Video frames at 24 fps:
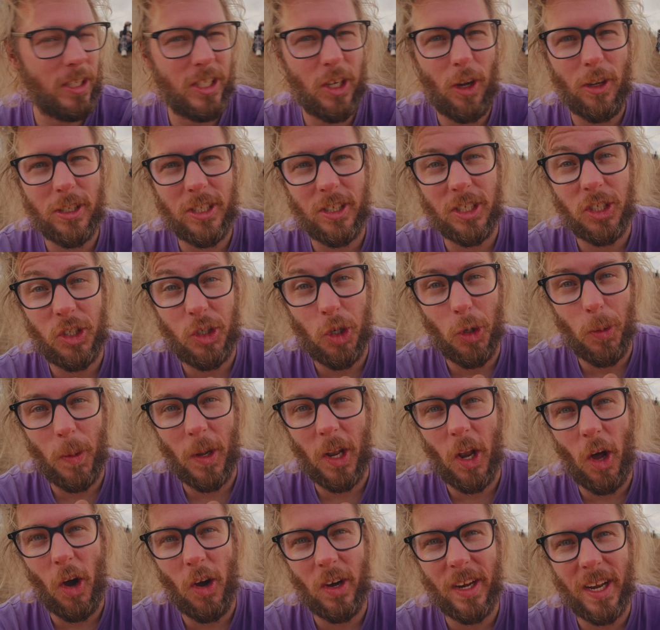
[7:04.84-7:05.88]
also a super
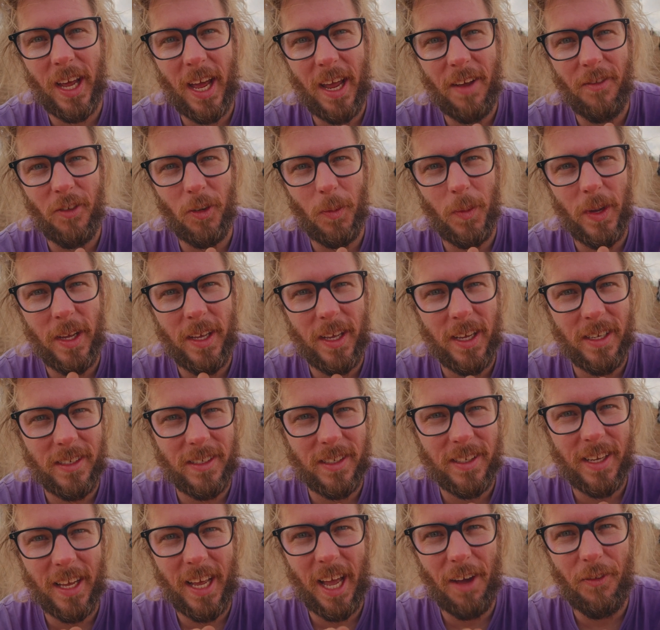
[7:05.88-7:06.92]
long day for me
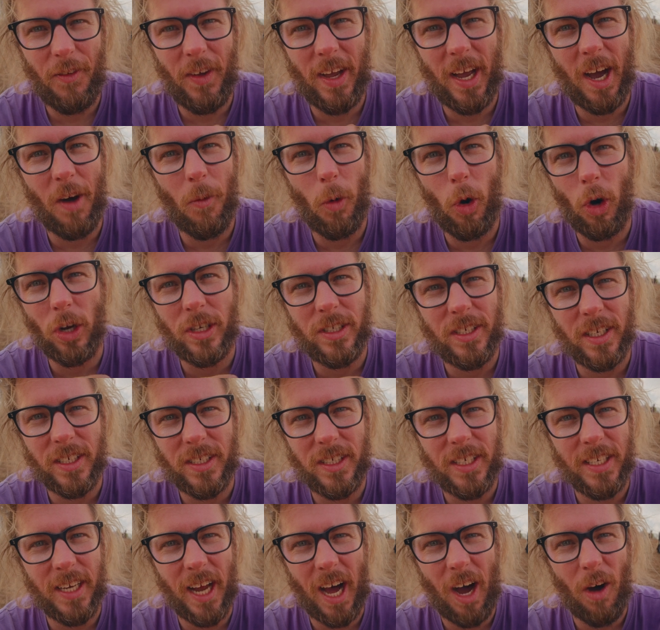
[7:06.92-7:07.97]
yesterday. I think I worked
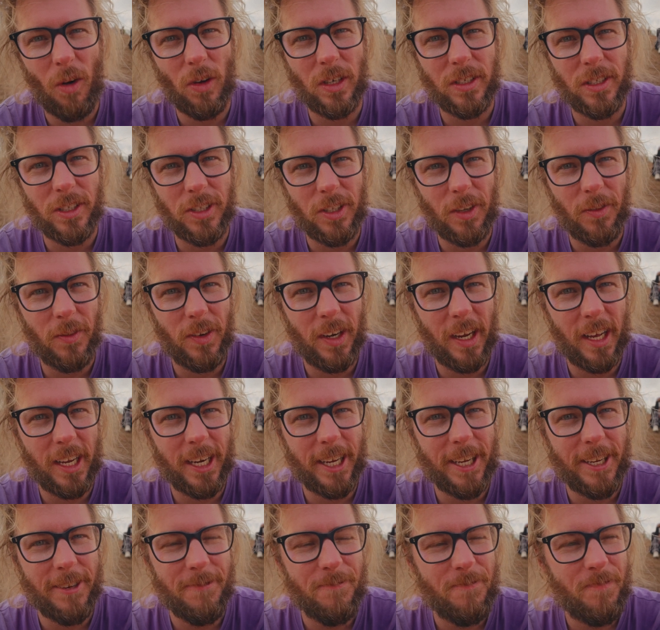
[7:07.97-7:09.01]
16 hours or something like
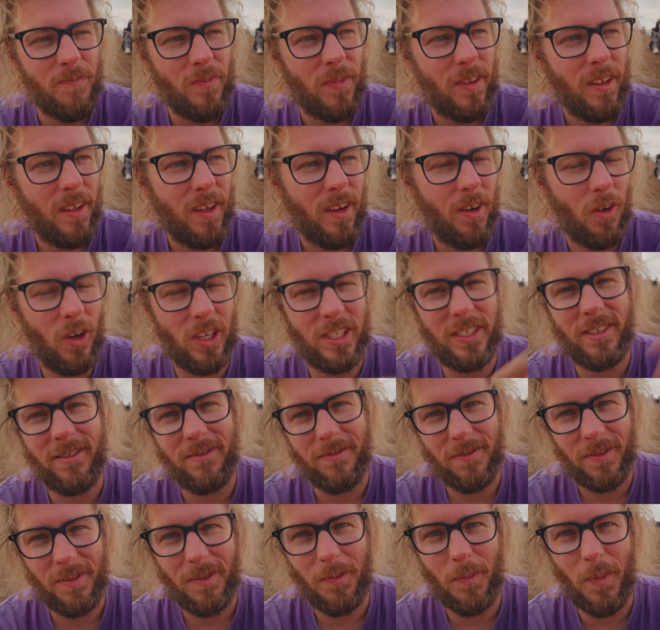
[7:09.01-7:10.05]
that, which
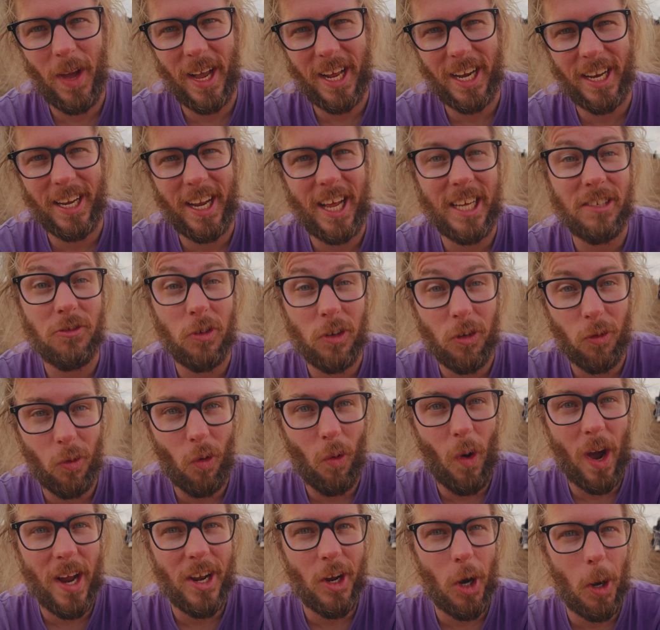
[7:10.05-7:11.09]
back in the days was
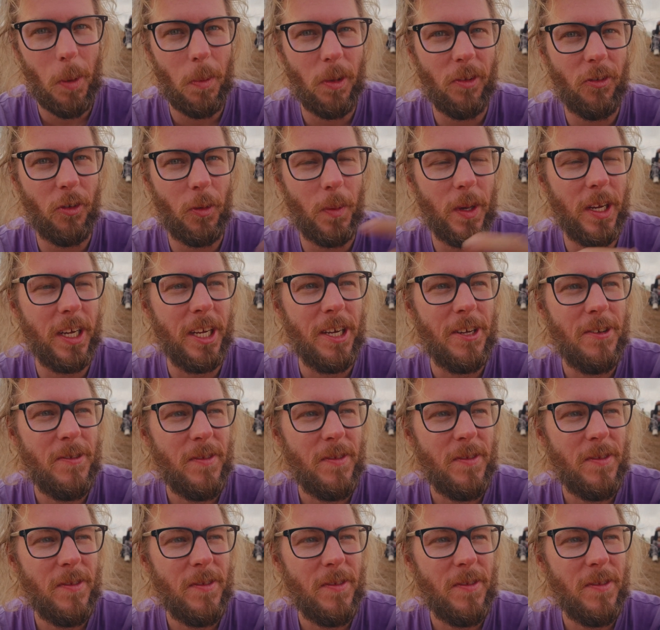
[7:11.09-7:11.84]
quite normal for me.